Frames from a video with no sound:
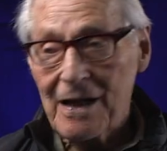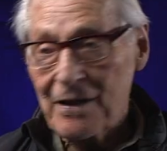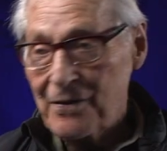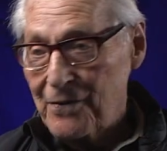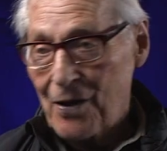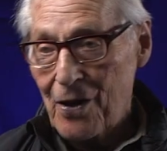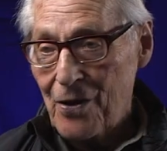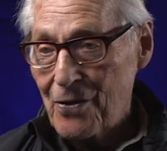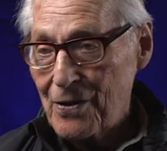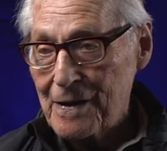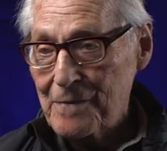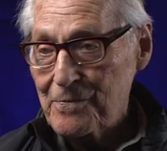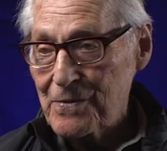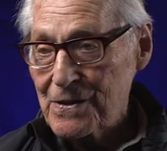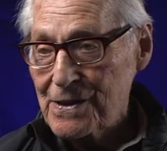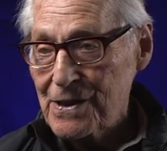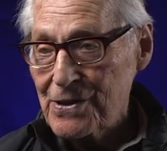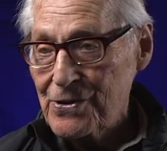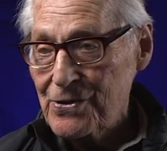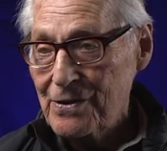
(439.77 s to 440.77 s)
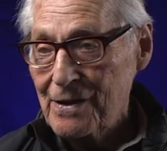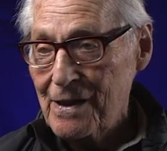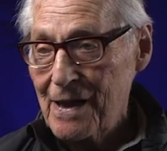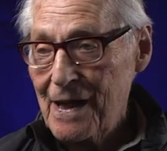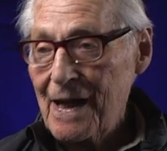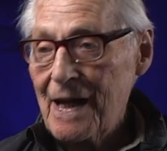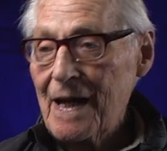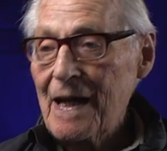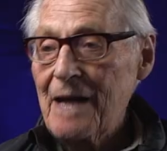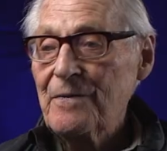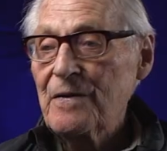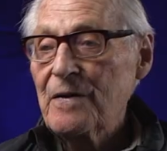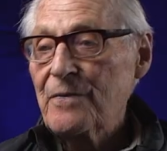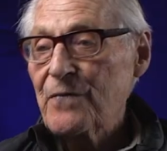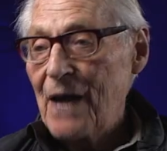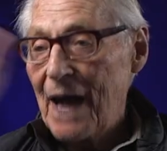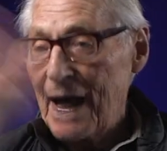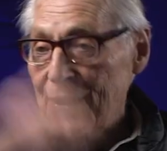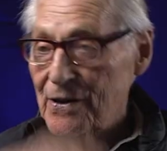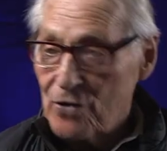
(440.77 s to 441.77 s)
authority position, even if
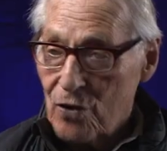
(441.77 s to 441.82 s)
you had